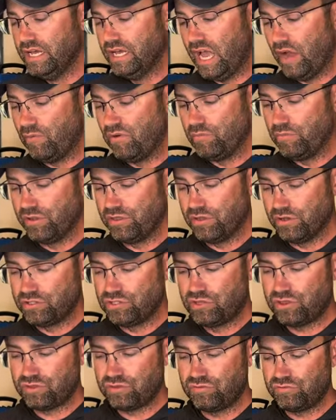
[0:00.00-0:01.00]
I went with a
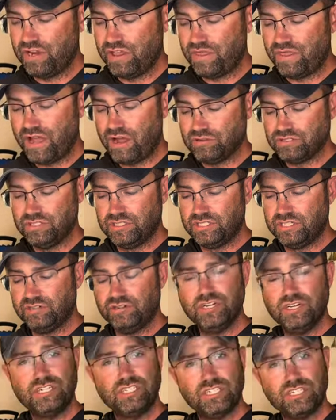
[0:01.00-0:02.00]
3000
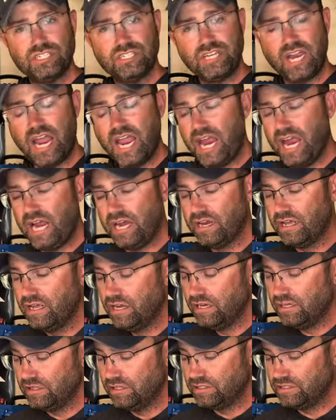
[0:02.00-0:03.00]
series sustain.
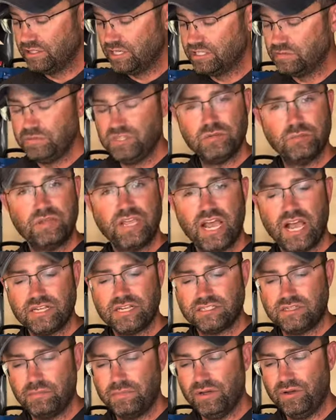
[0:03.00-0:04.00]
This gives me some
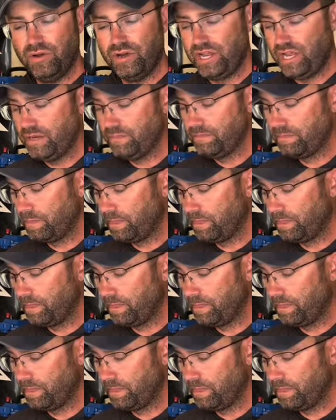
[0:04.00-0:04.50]
castability,